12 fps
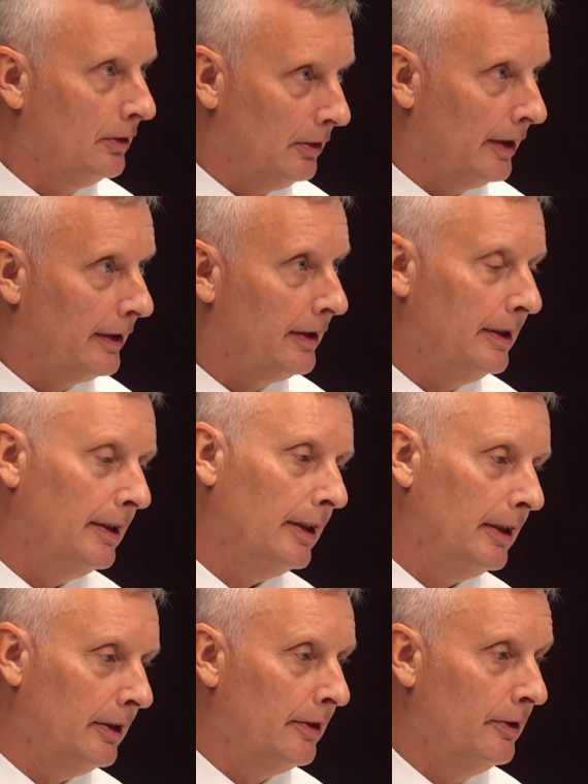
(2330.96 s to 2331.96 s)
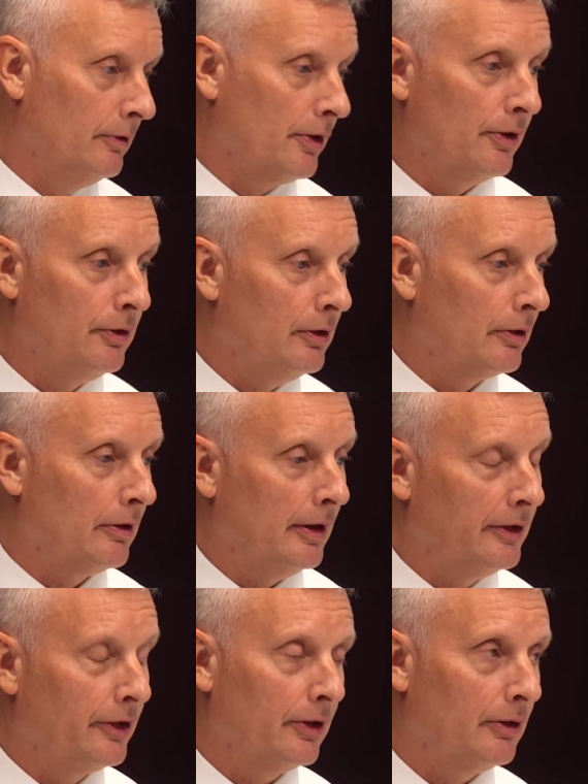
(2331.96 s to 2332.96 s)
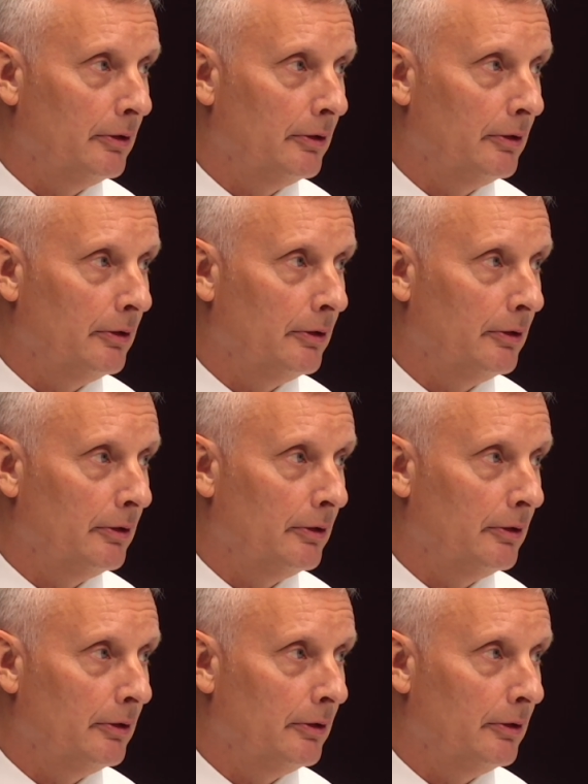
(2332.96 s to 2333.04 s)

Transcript: not like the Russian Ukraine situation.